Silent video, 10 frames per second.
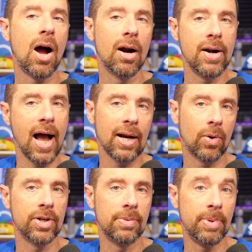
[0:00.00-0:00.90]
are not
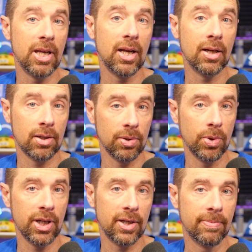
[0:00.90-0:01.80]
going to be
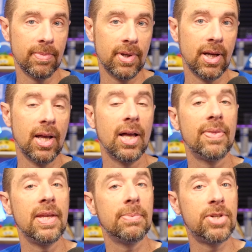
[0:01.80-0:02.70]
included.
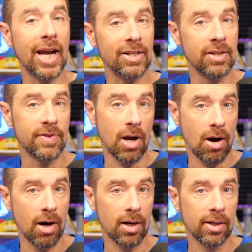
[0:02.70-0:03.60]
The objectives
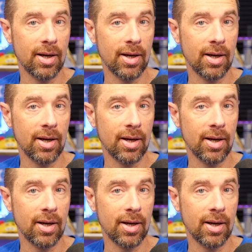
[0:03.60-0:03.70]
are